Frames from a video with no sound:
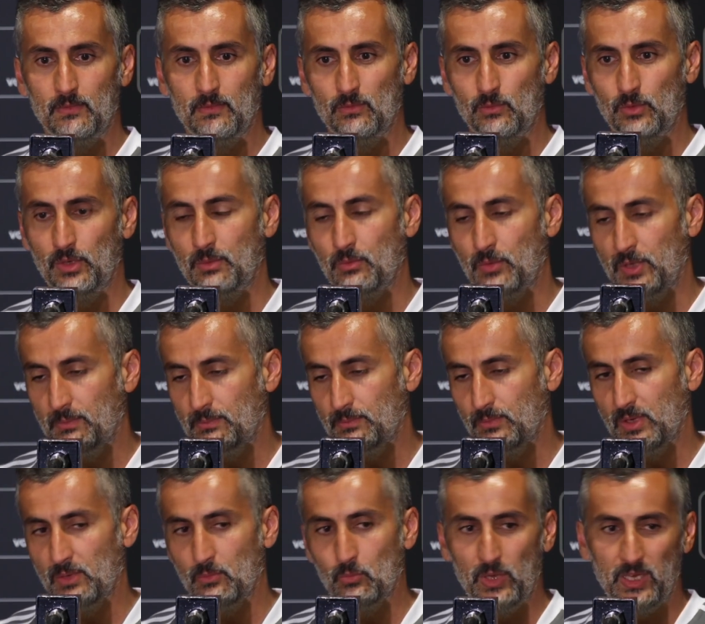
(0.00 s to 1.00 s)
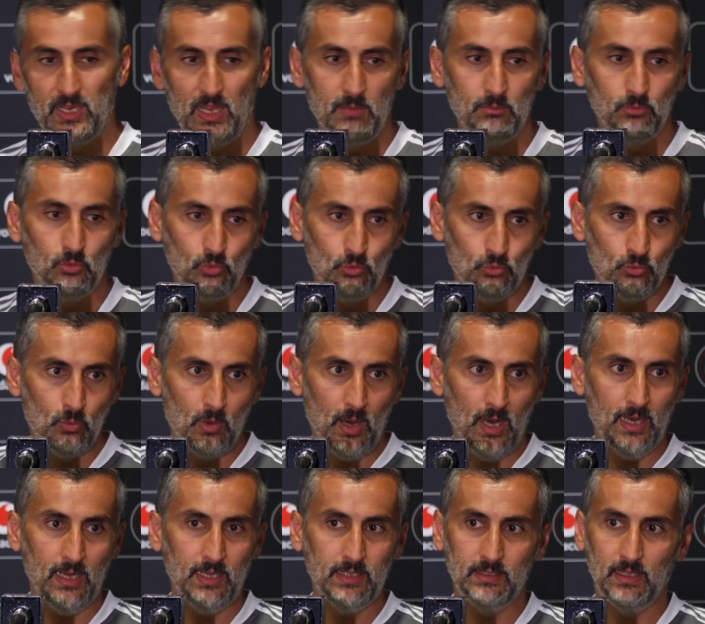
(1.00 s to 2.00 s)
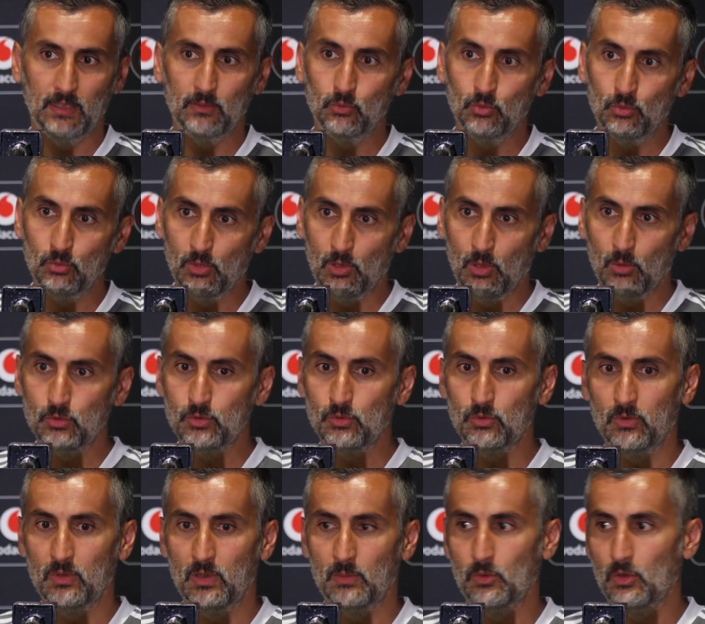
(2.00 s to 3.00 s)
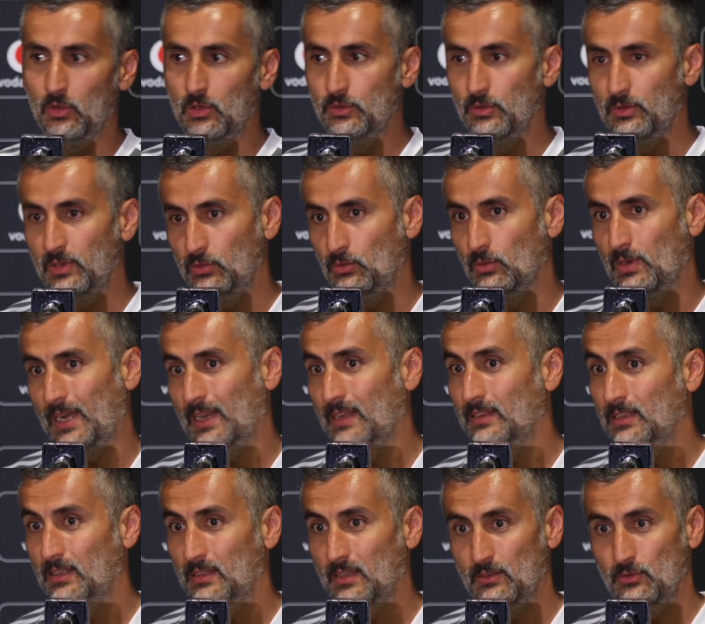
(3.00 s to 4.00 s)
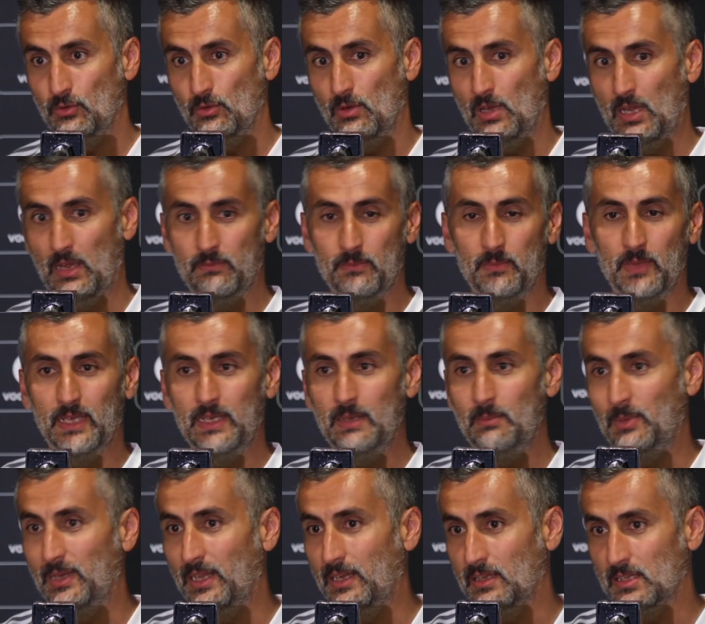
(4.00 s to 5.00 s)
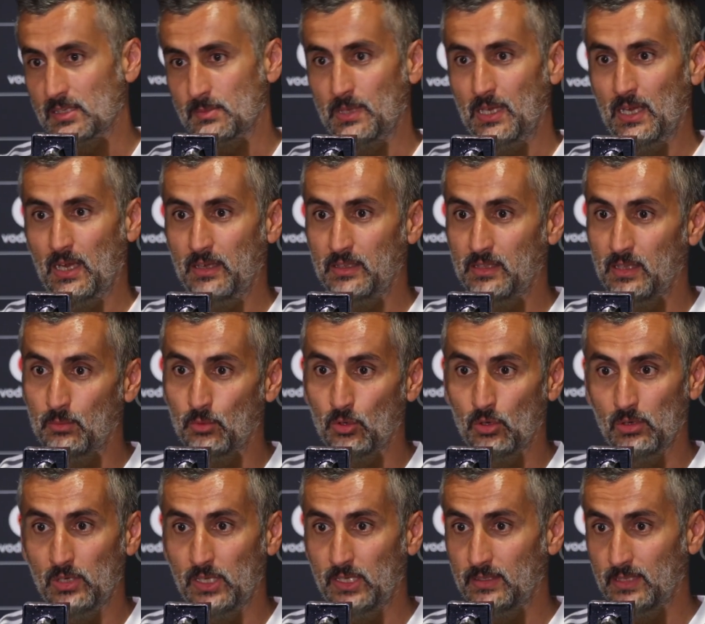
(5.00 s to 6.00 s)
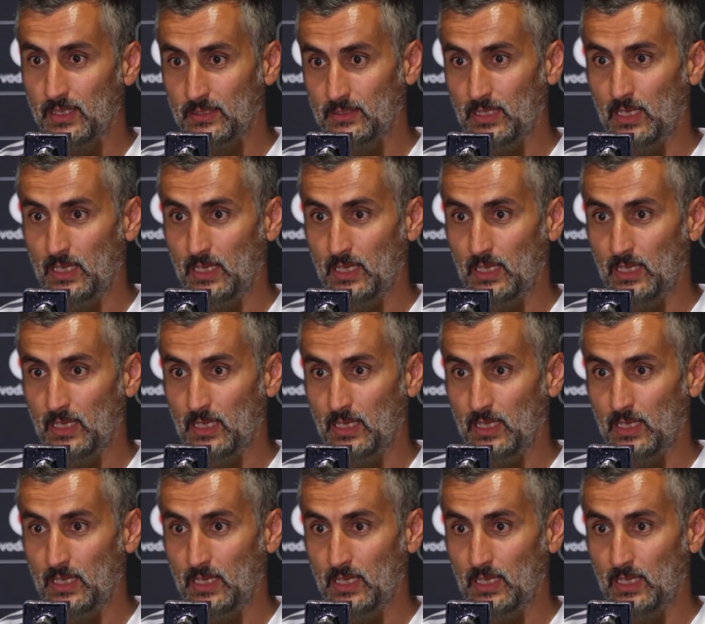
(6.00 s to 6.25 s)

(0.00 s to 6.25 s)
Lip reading: we came too wide and too close to the ball. You need to guarantee that you don't have many players behind the ball in that